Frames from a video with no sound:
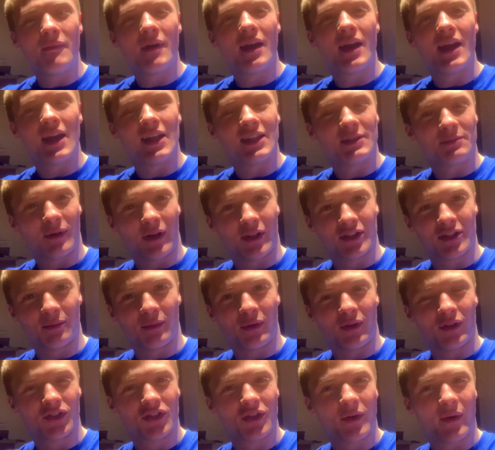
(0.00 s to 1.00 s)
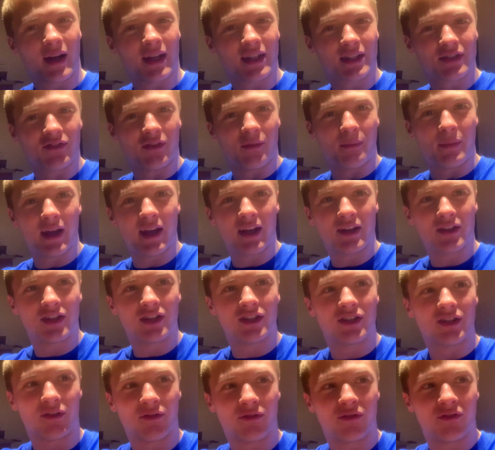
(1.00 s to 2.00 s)
it's possible to ask for
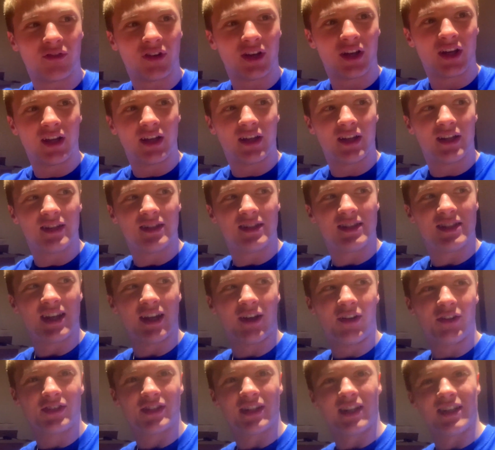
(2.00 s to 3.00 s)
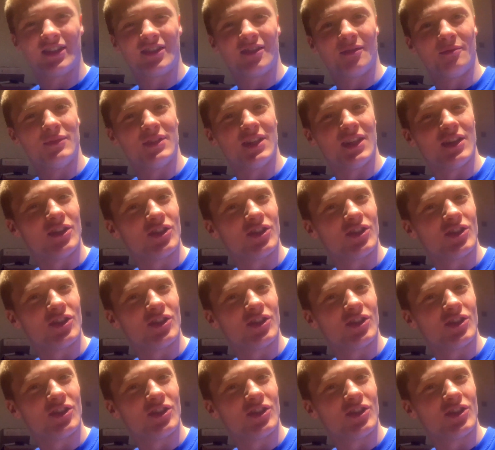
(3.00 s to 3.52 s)
pictures of till systems in